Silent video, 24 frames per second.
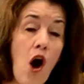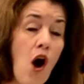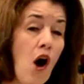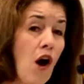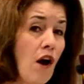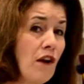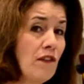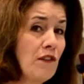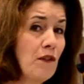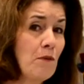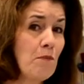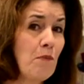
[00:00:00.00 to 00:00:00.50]

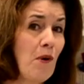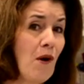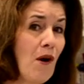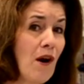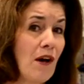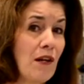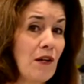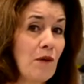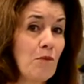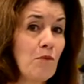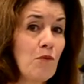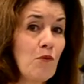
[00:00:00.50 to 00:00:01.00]
On the
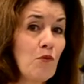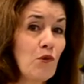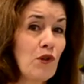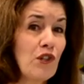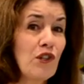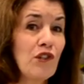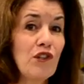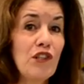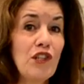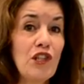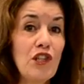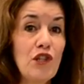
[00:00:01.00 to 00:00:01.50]
bottom, we're
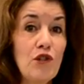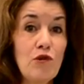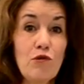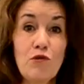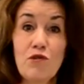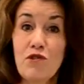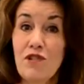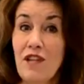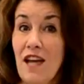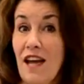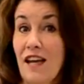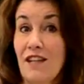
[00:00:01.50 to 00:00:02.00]
going to
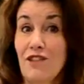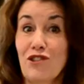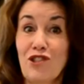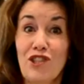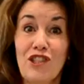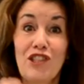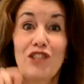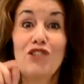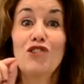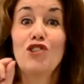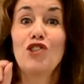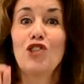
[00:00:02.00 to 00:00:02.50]
use
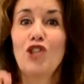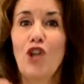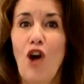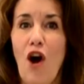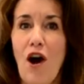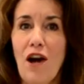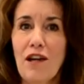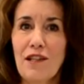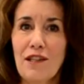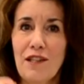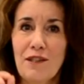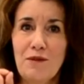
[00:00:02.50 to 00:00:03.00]
actually
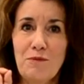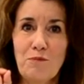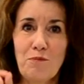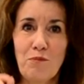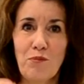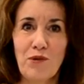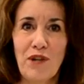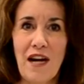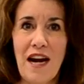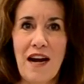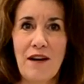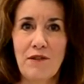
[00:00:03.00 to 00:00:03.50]
chocolate
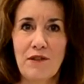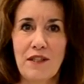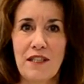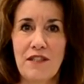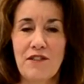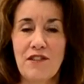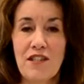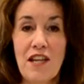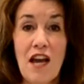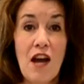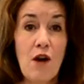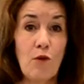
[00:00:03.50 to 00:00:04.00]

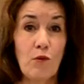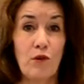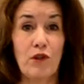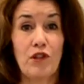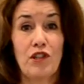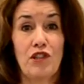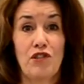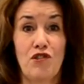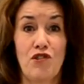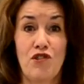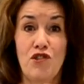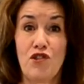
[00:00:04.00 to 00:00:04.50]
brownies. We're going
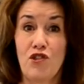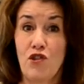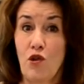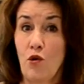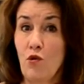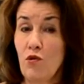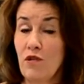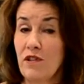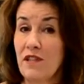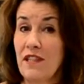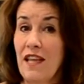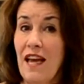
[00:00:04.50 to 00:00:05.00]
to
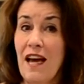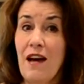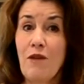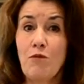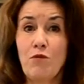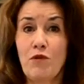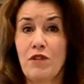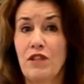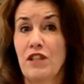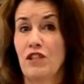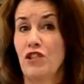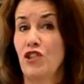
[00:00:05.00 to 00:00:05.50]
soak that
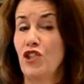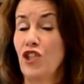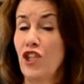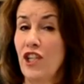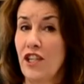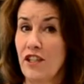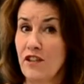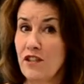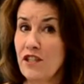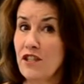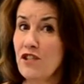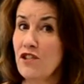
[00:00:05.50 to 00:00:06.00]
with the
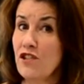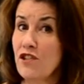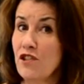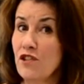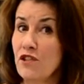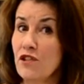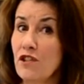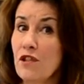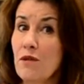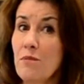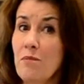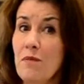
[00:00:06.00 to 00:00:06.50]
cherry
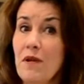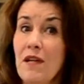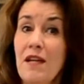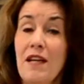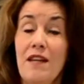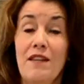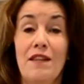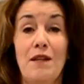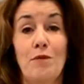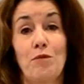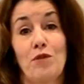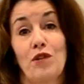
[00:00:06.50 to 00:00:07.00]
syrup,
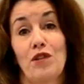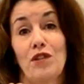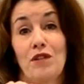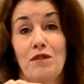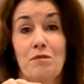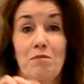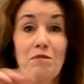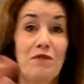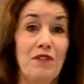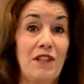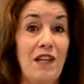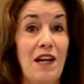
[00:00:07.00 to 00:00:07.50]
then we're going
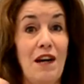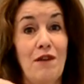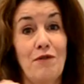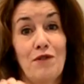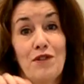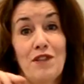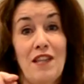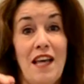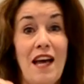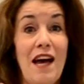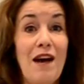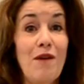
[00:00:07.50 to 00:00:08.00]
to cover
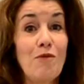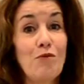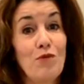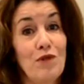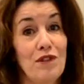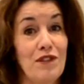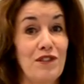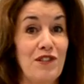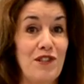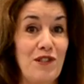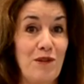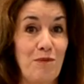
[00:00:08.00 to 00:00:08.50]
that
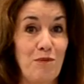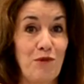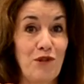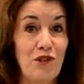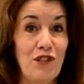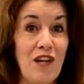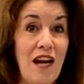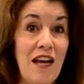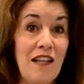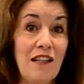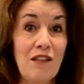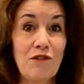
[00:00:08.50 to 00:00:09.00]
with some
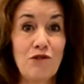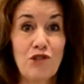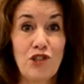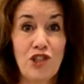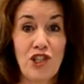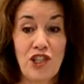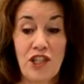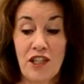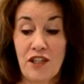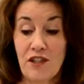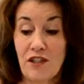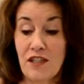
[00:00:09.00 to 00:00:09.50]
Morello
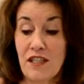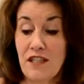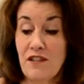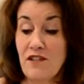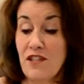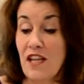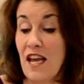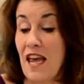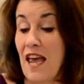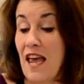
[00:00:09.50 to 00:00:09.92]
cherries,